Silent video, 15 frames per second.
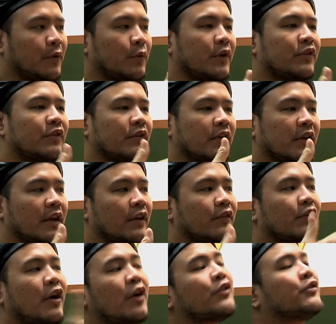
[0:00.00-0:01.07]
which
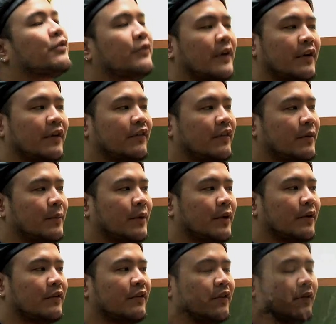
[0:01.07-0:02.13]
is also very
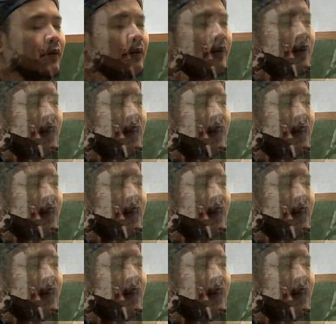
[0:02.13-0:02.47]
similar to